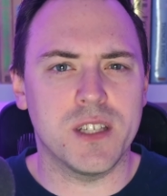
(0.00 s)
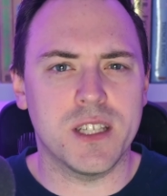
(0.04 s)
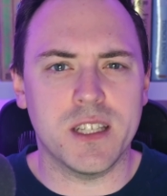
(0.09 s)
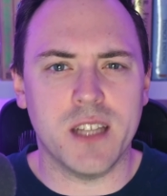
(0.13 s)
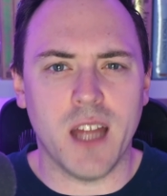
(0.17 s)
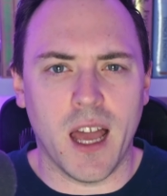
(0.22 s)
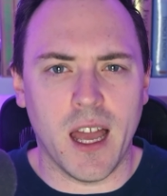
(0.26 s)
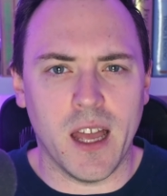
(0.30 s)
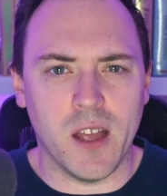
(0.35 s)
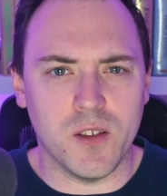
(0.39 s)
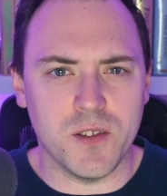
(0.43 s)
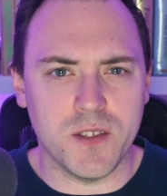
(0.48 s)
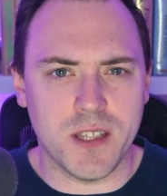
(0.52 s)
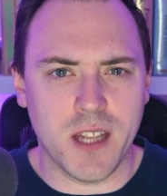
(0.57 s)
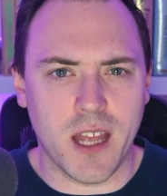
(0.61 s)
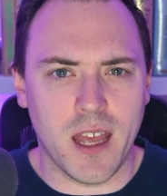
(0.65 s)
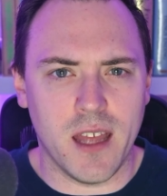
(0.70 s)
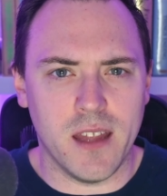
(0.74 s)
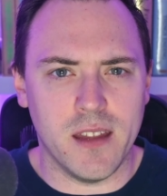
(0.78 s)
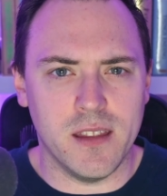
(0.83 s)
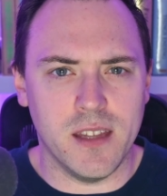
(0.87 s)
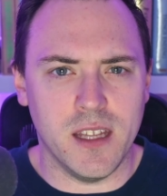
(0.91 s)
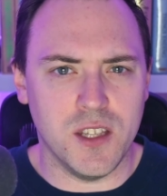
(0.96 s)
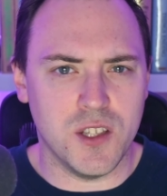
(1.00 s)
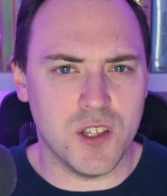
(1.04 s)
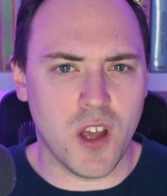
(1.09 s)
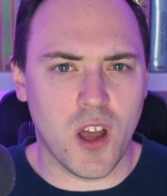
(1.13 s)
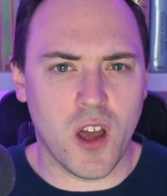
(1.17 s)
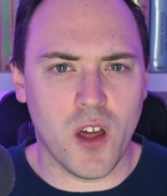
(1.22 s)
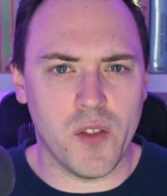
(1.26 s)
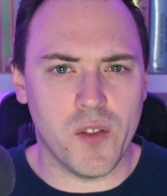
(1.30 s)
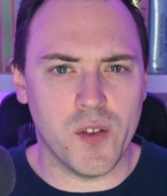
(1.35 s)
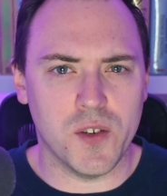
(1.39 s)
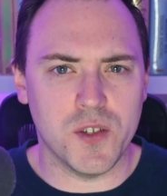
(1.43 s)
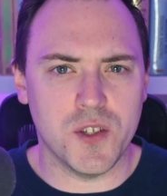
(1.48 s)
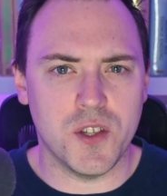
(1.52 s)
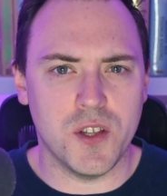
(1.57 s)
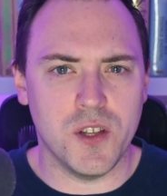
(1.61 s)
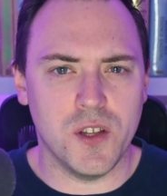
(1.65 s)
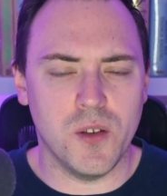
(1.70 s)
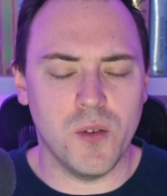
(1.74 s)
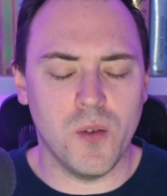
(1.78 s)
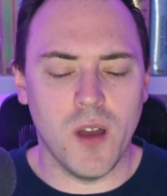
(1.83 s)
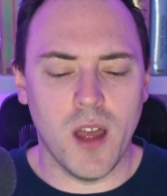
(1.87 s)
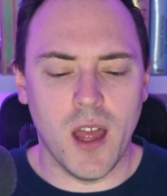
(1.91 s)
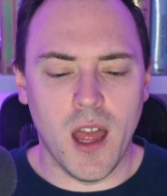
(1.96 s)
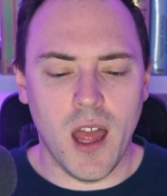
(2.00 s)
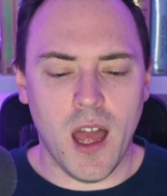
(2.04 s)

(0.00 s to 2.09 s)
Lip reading: styles that these authors do.